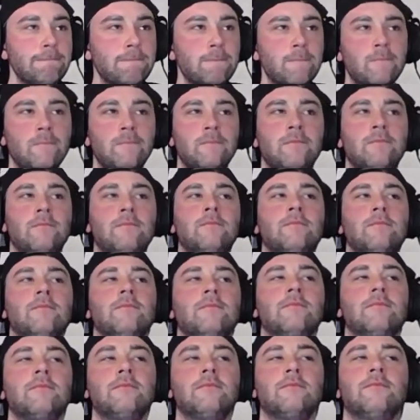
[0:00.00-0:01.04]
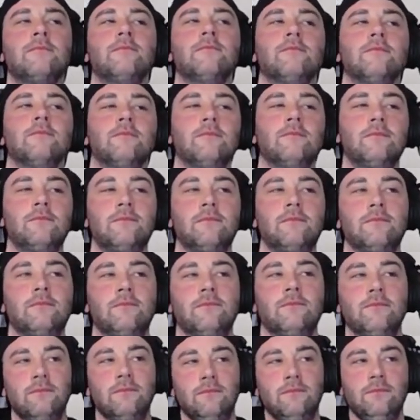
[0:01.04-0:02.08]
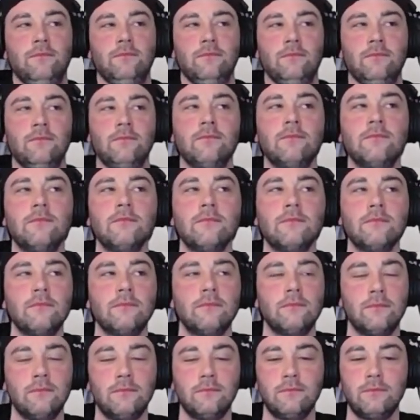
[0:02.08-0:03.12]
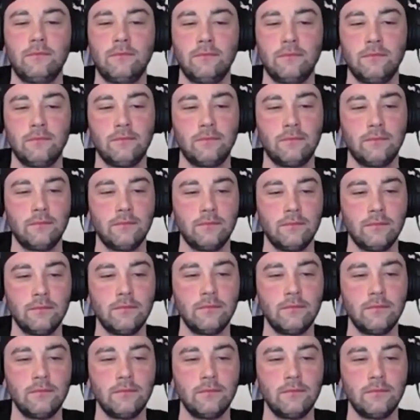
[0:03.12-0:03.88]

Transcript: (silent)